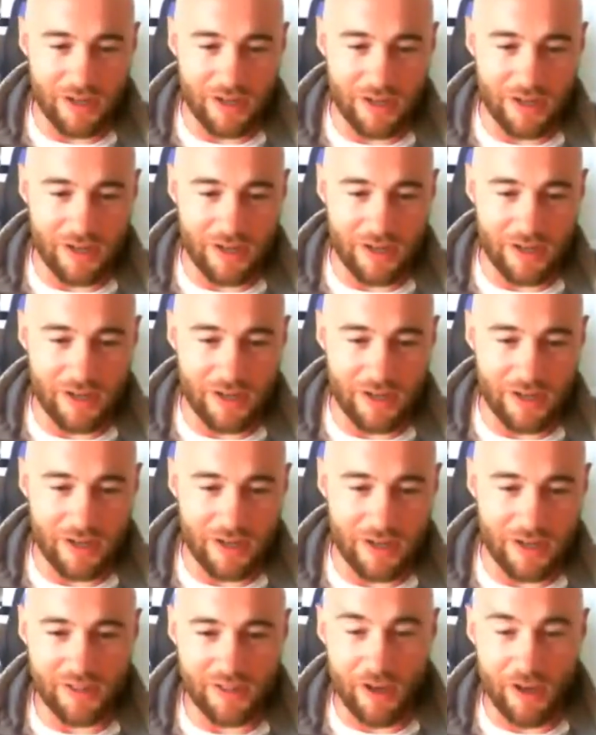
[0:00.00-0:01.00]
Like I find
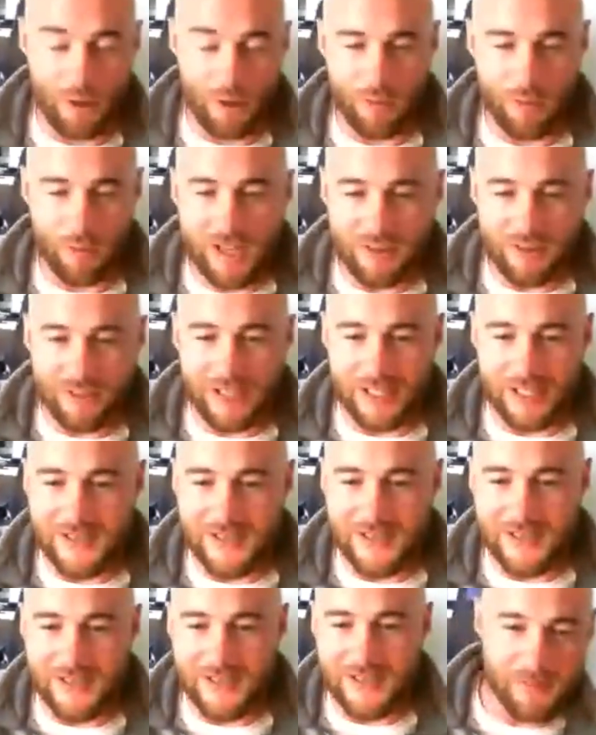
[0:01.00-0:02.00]
it, right? Like
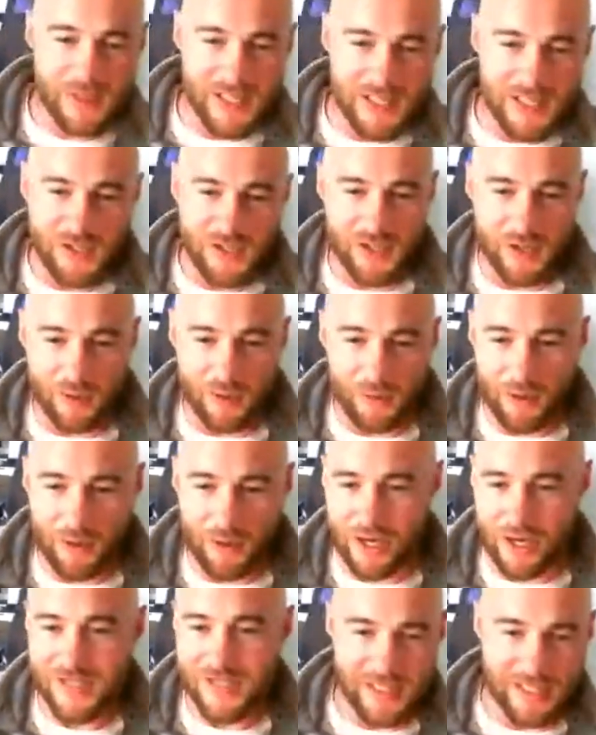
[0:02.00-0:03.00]
sometimes I just go
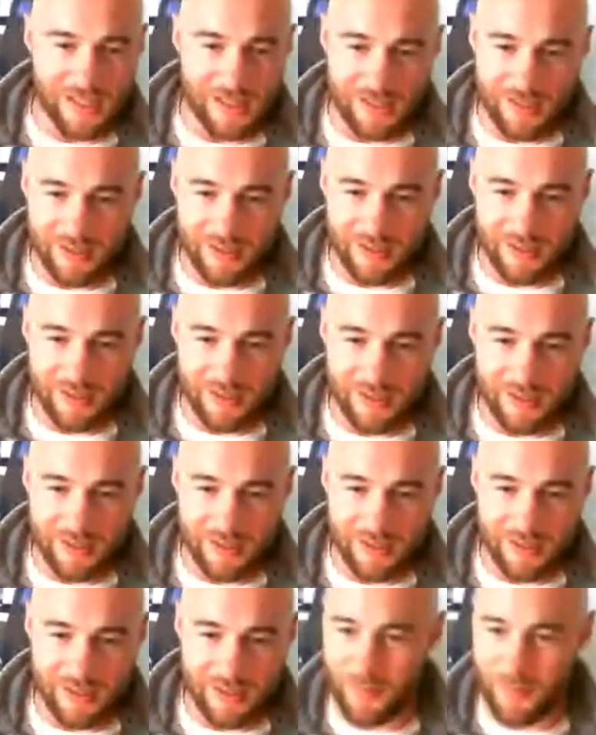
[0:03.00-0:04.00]
crazy
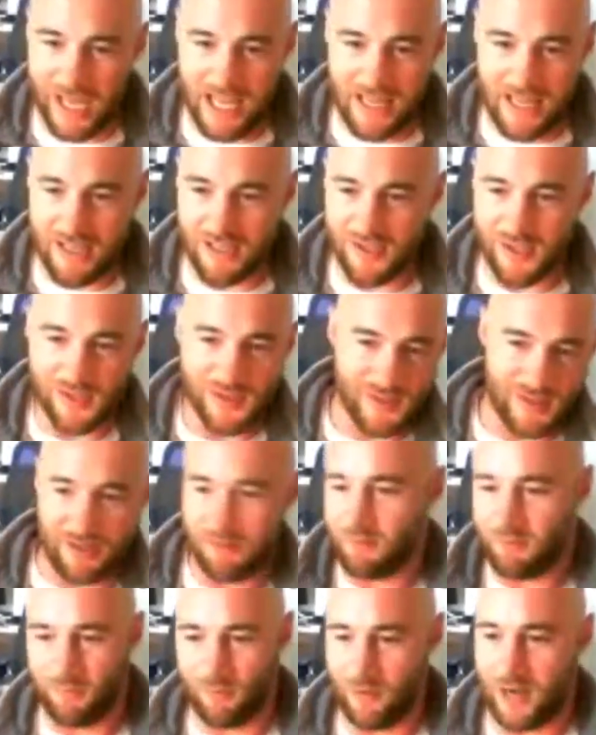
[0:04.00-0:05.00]
and just
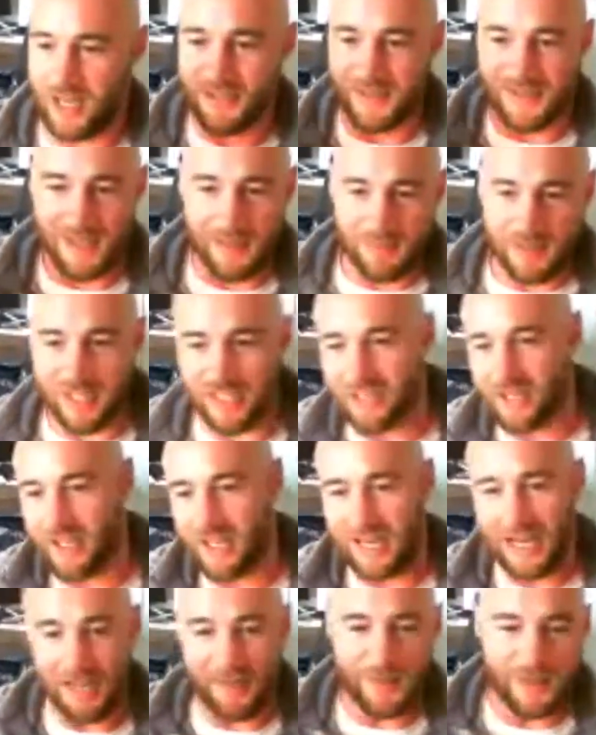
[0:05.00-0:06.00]
like write something and
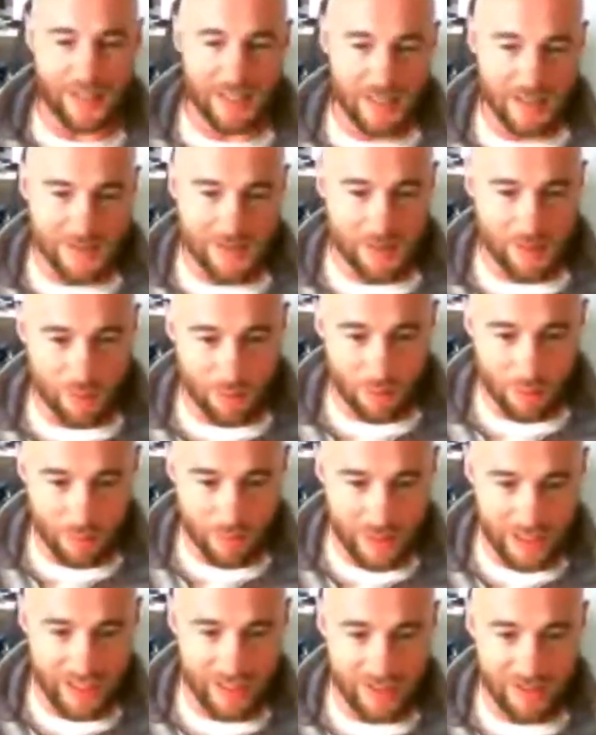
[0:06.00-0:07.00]
I think it's cool,
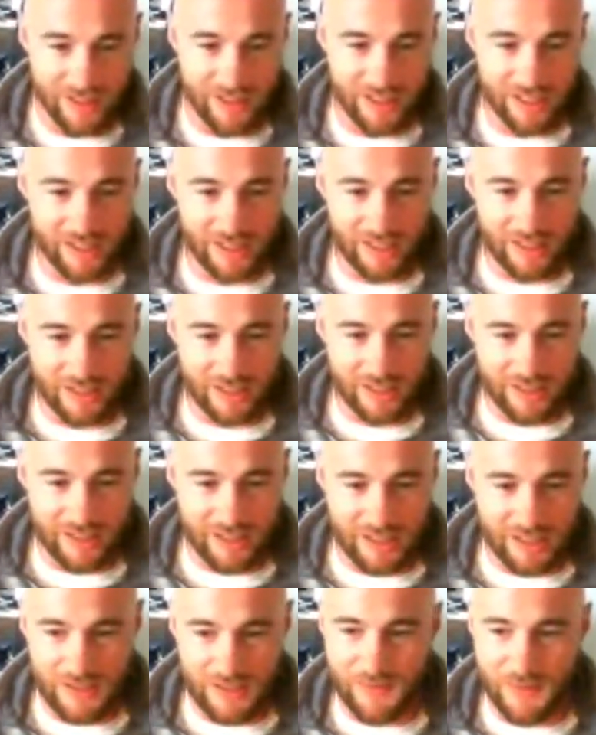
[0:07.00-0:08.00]
but
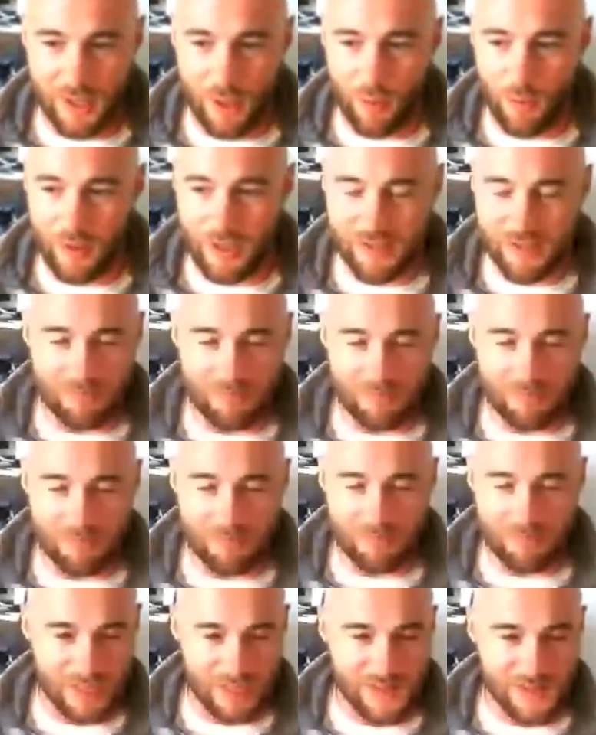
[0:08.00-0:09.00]
if no one
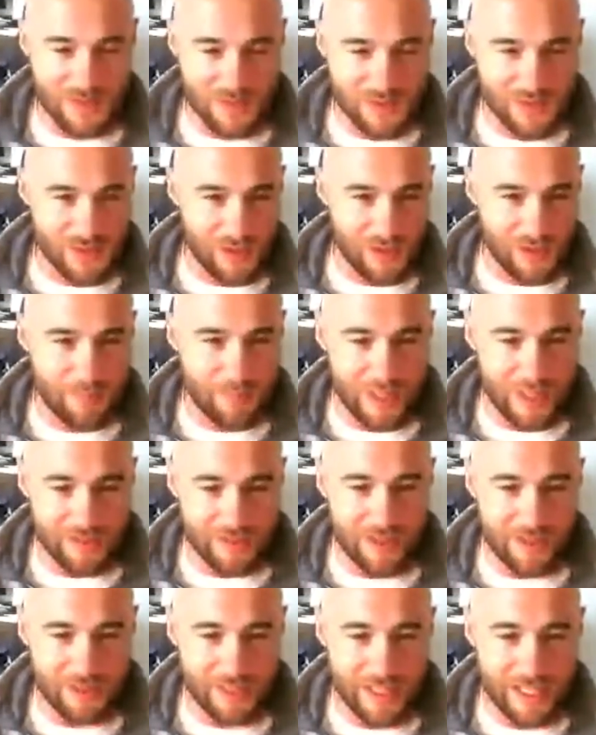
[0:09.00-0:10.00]
clicks the start
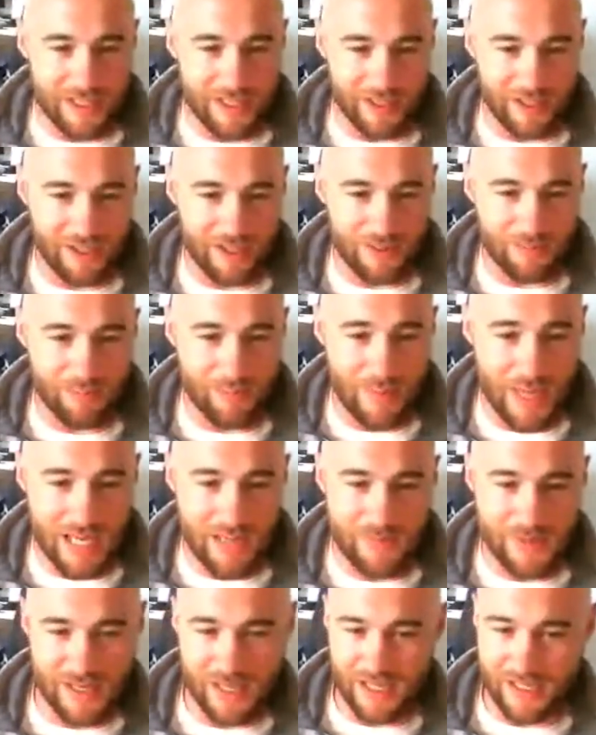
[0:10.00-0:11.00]
button on GitHub,
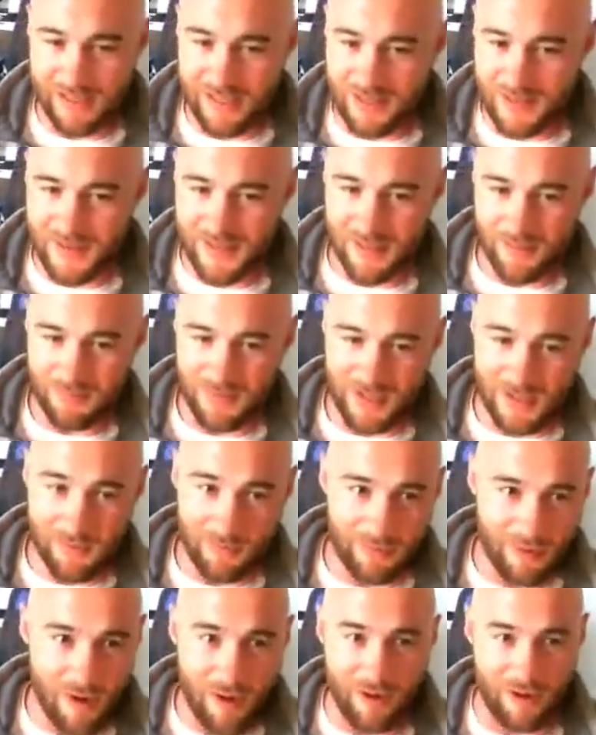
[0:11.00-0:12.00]
maybe I did something
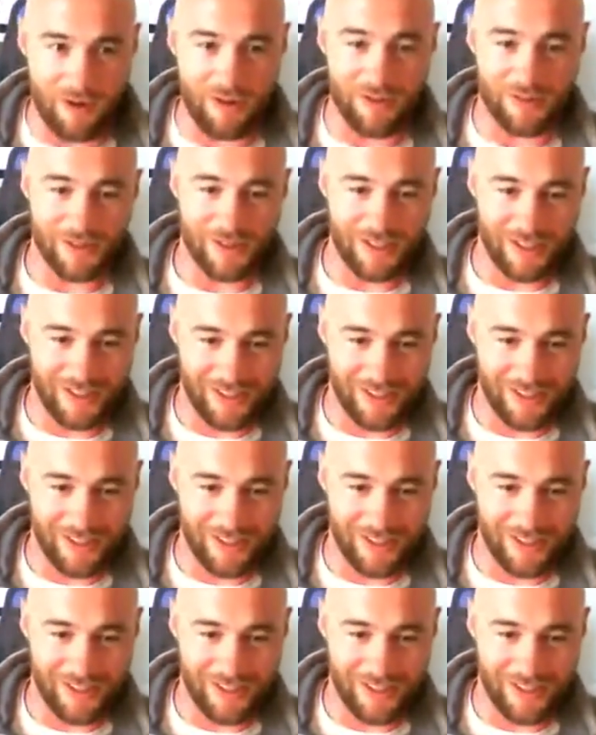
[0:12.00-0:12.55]
wrong.